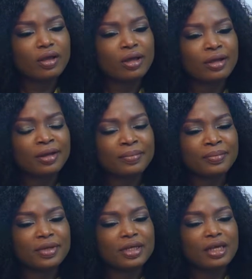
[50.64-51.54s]

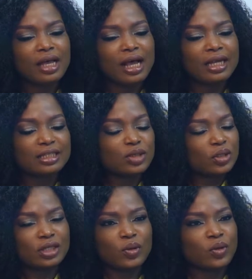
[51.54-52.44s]
Um, and it's
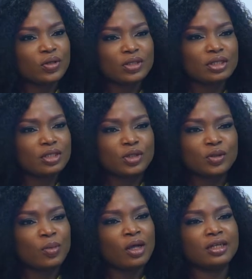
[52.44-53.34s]
cut across
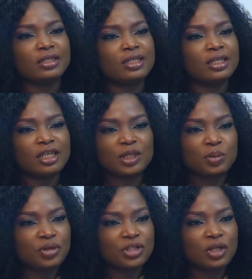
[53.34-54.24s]
digital marketing,
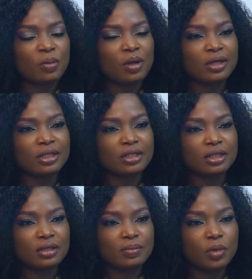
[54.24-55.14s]
experiential
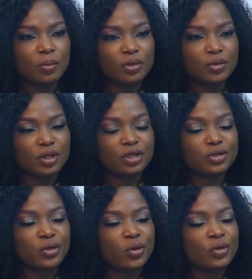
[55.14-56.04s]
marketing, public
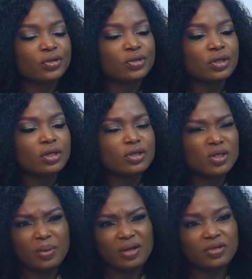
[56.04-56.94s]
relations,
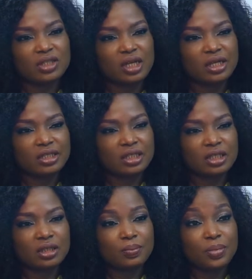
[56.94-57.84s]
some
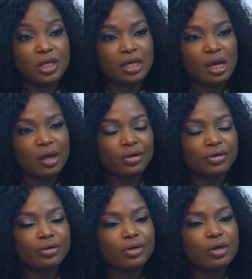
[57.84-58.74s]
advertising,
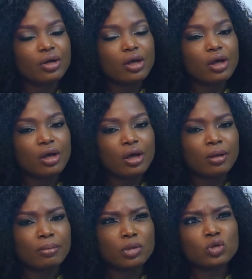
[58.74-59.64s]
PR,
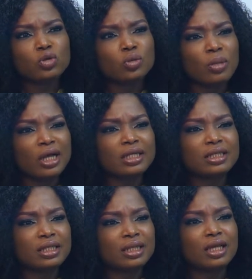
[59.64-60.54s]
um, Bluetooth
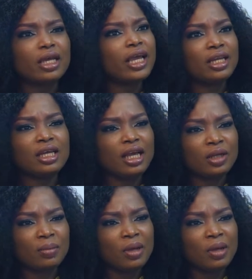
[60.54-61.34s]
marketing, like any kind of